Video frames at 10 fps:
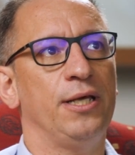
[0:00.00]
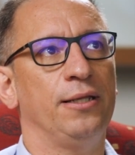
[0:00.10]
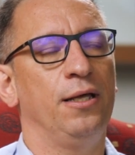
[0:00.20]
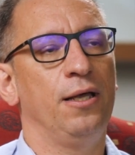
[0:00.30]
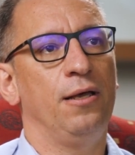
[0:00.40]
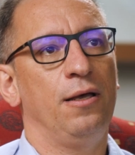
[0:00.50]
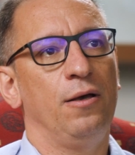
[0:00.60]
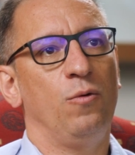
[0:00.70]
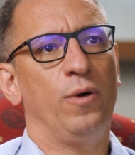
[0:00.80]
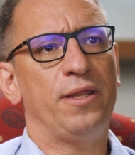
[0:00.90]
And
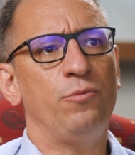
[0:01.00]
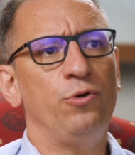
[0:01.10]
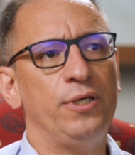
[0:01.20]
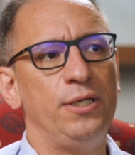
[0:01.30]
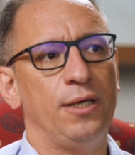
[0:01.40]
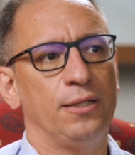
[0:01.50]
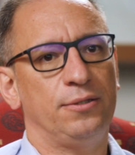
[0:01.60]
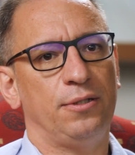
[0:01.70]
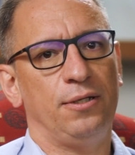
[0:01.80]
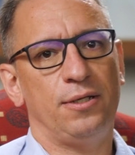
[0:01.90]
when I'm looking
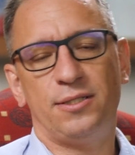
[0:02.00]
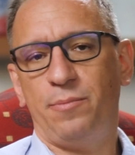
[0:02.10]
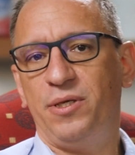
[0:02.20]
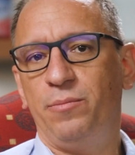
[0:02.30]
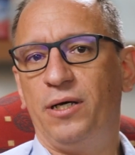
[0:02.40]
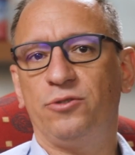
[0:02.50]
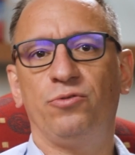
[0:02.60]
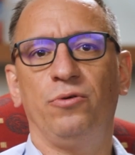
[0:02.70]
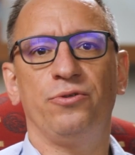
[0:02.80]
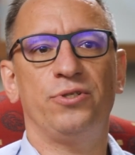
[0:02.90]
at and stepping back
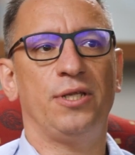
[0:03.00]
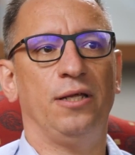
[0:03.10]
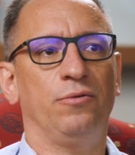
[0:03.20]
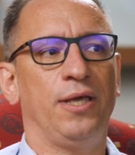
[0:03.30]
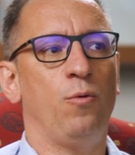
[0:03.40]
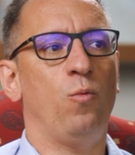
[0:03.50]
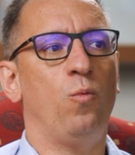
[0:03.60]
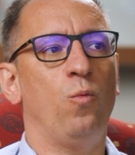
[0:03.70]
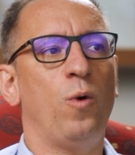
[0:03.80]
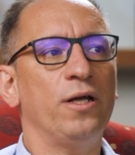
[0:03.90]
to understand, okay,
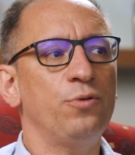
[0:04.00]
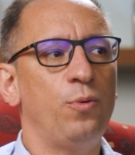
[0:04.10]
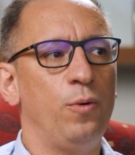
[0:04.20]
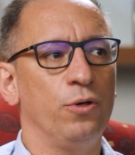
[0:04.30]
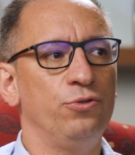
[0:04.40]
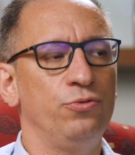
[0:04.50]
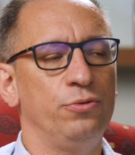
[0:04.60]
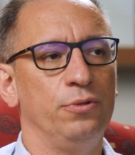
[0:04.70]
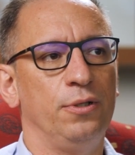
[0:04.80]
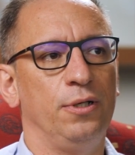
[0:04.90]
what we want to
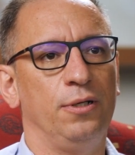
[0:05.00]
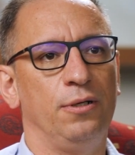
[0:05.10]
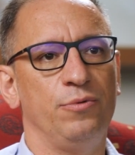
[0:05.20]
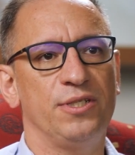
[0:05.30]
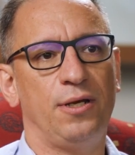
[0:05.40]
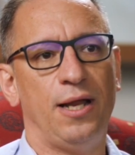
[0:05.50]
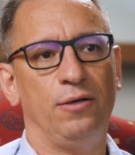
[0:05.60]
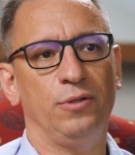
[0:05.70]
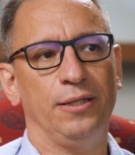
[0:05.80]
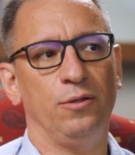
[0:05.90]
do with
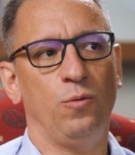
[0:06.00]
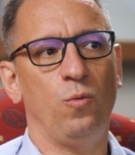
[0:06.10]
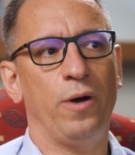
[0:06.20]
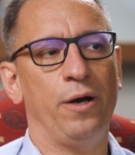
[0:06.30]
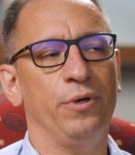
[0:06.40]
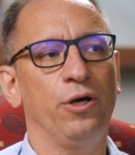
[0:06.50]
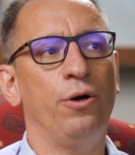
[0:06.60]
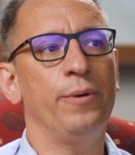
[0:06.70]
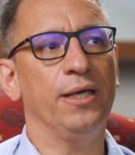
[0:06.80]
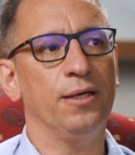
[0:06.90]
cloud and where we're
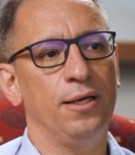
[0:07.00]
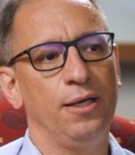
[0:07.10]
going,